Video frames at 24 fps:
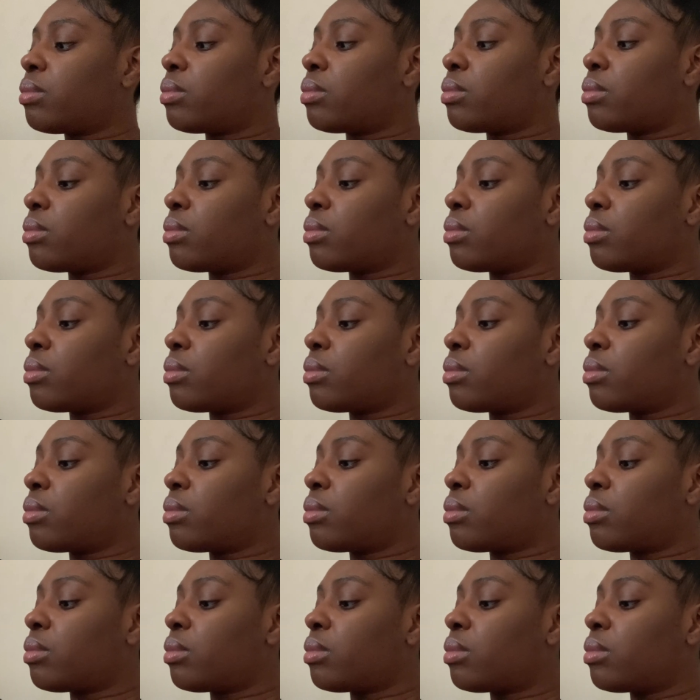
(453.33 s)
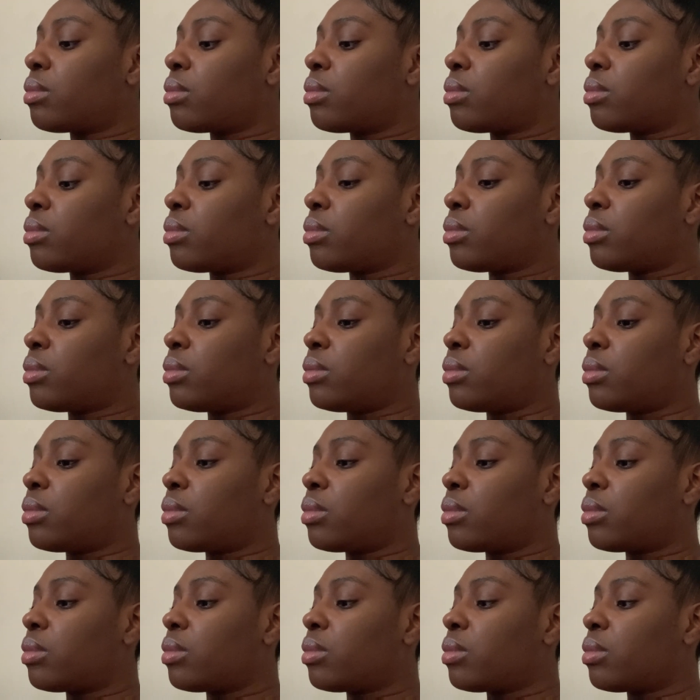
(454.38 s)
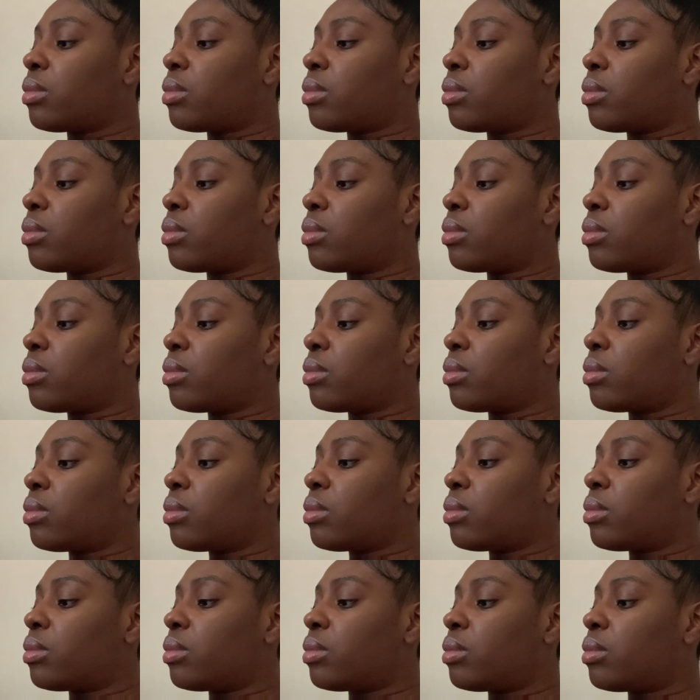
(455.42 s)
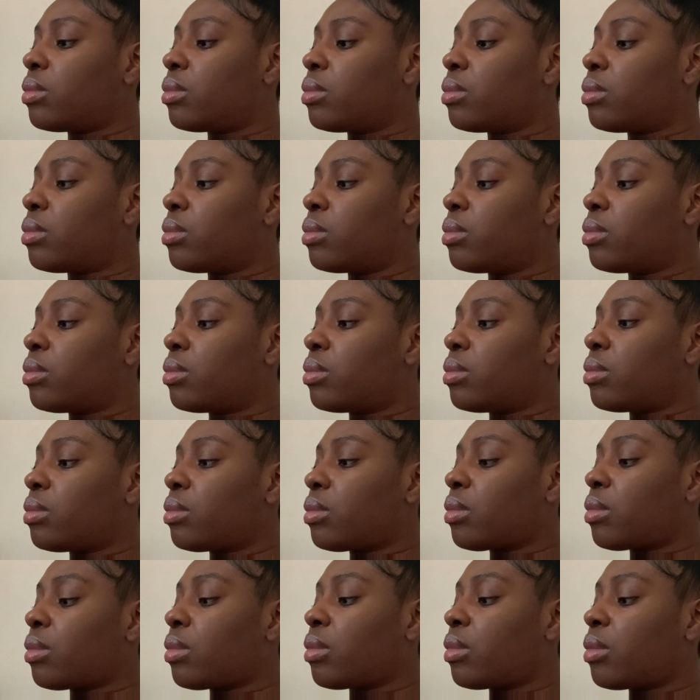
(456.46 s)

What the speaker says: [no speech]